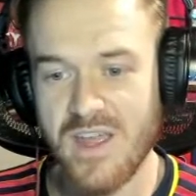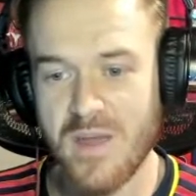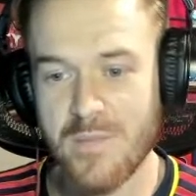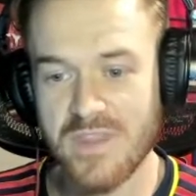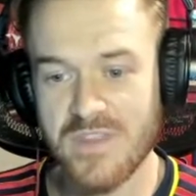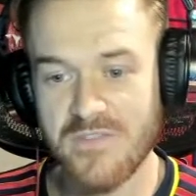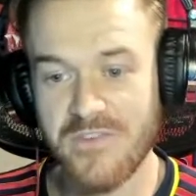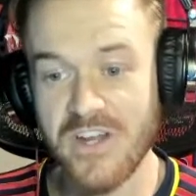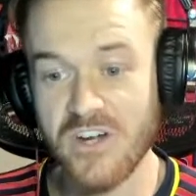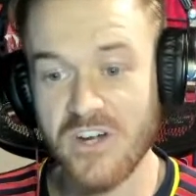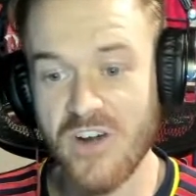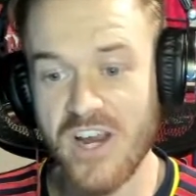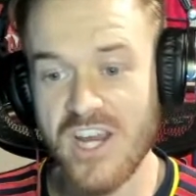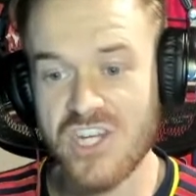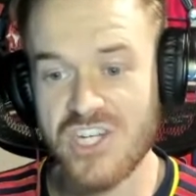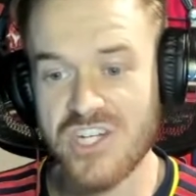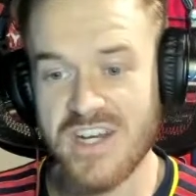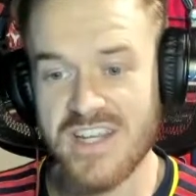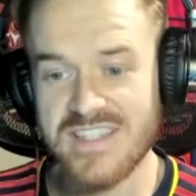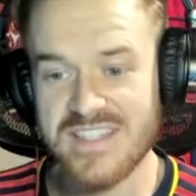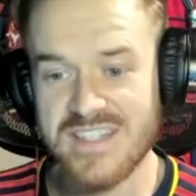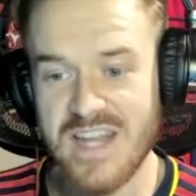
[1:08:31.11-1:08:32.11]
But the
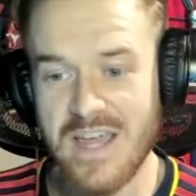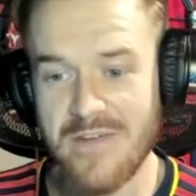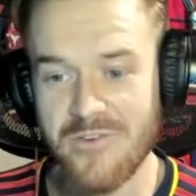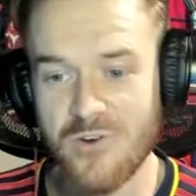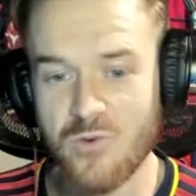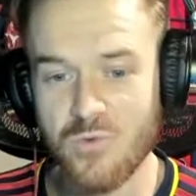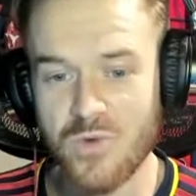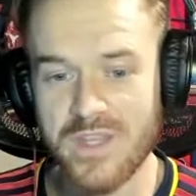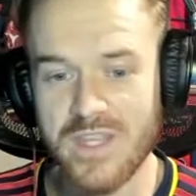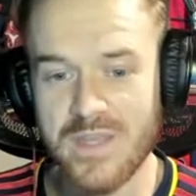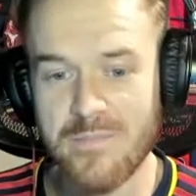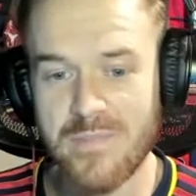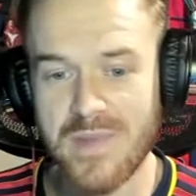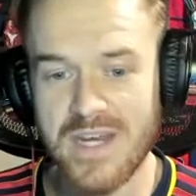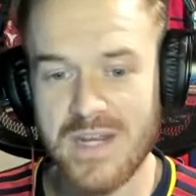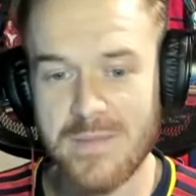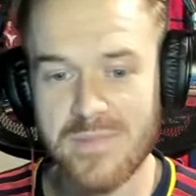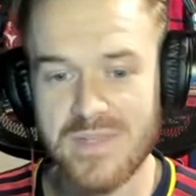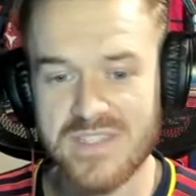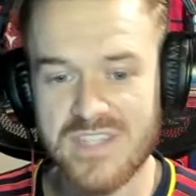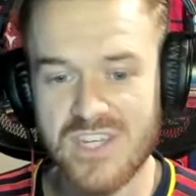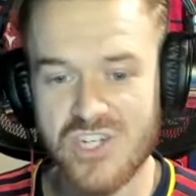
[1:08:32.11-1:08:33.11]
Federation has never really been
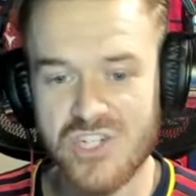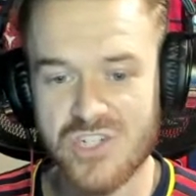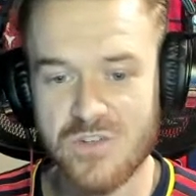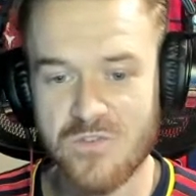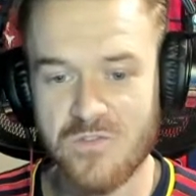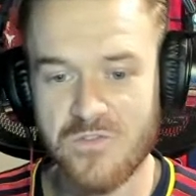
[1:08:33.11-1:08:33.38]
in position to